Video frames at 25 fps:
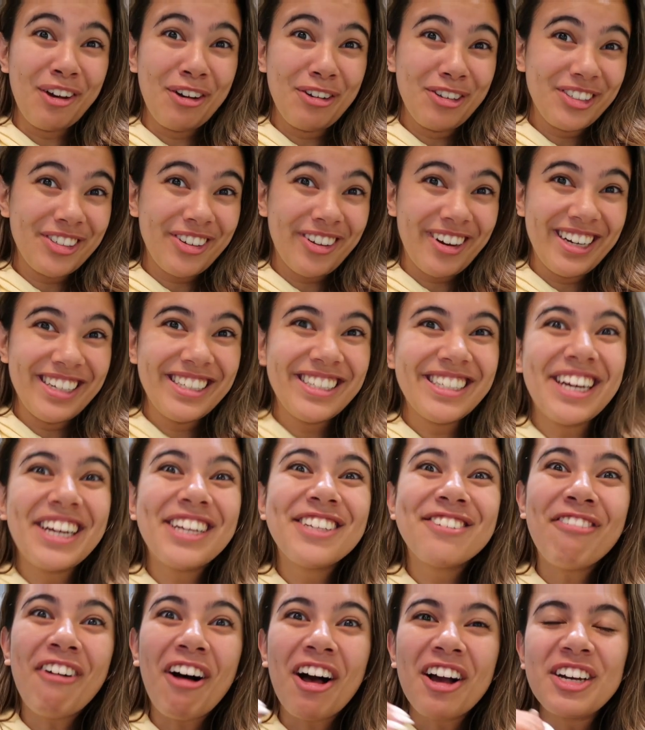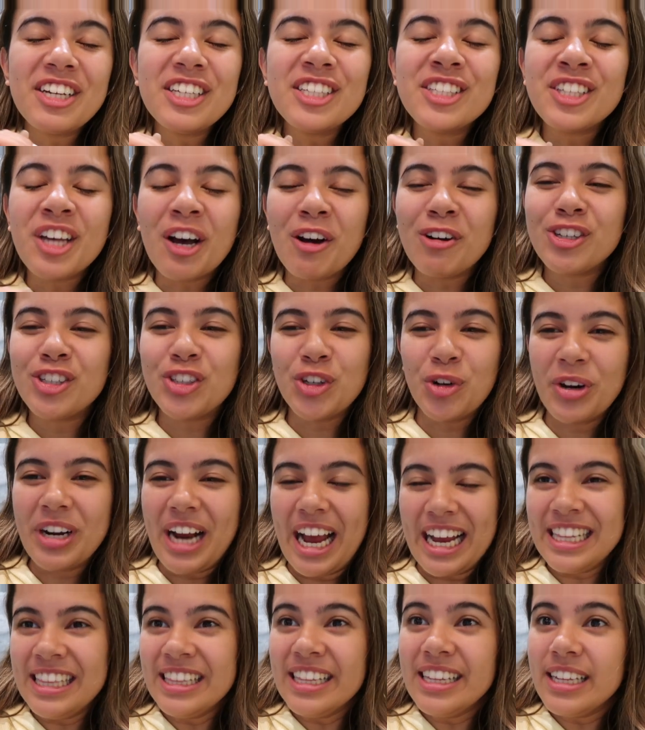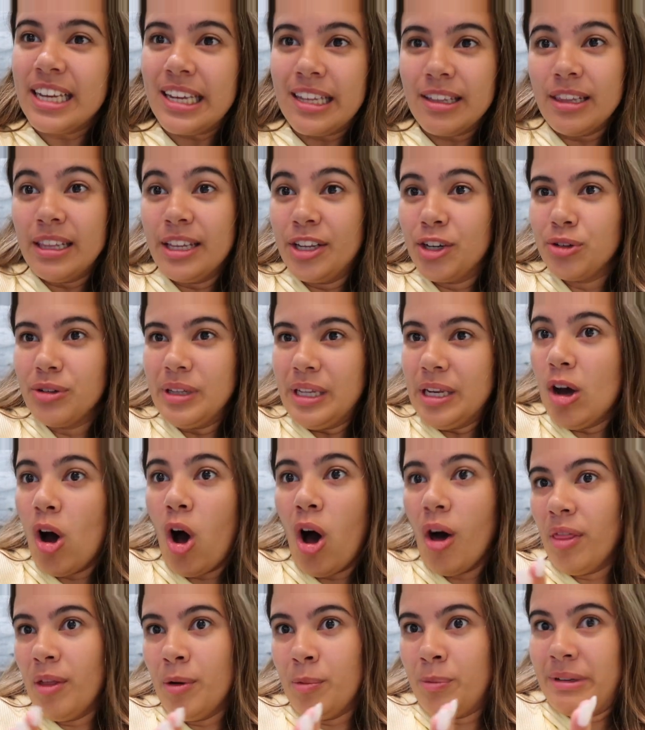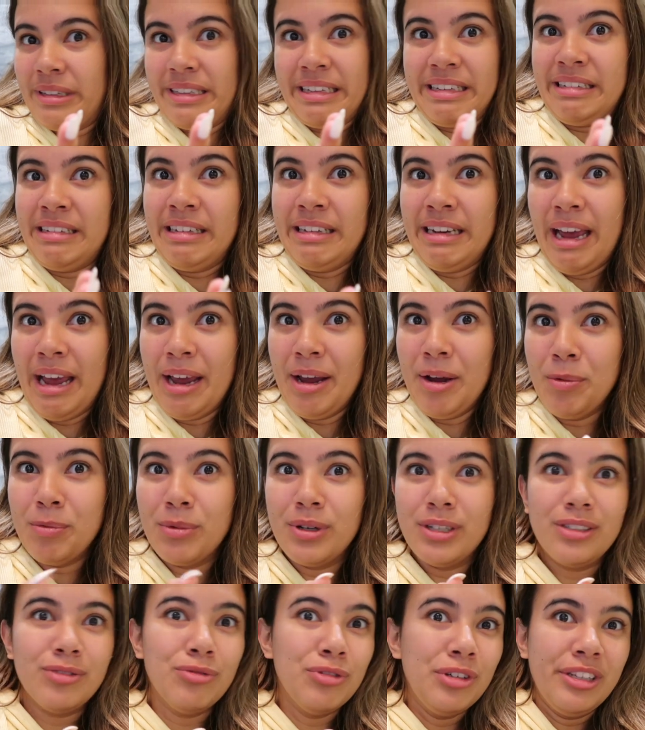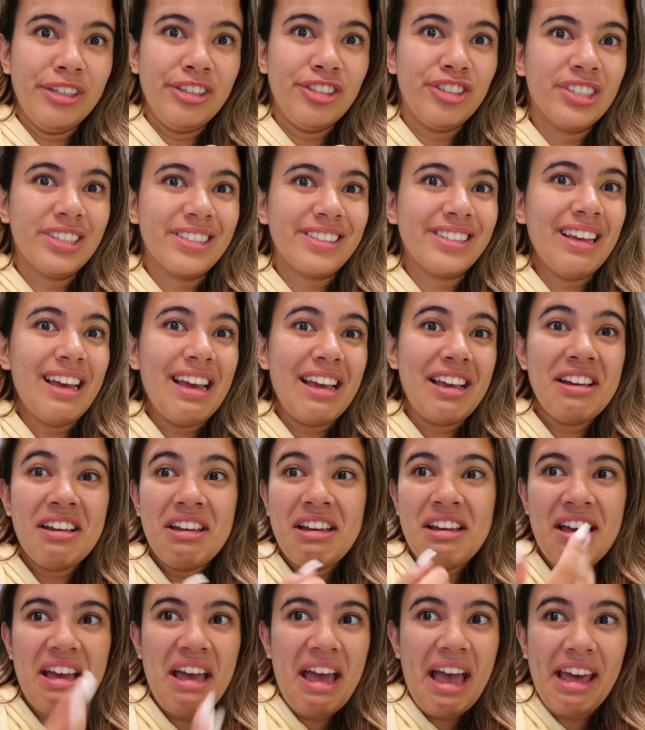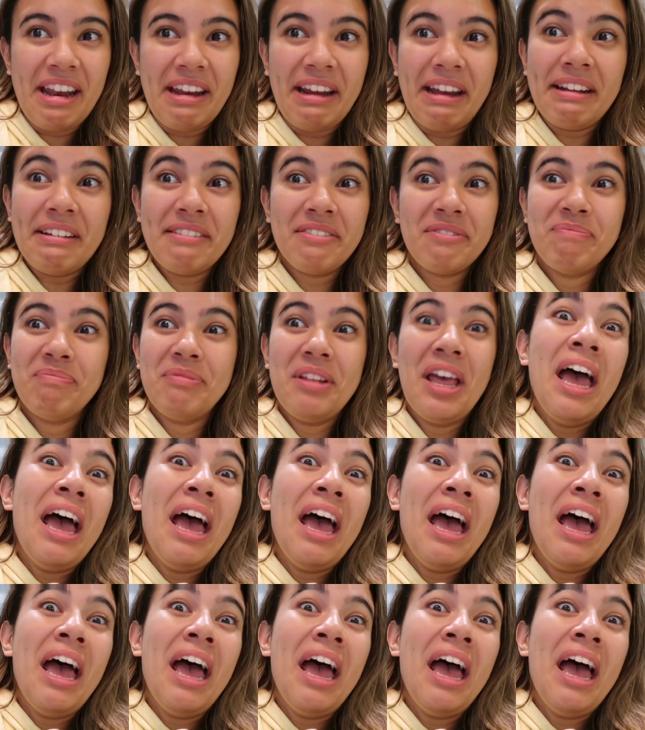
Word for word: so sorry. Today's vlog is so short. I like literally all that we did today was really just like edit.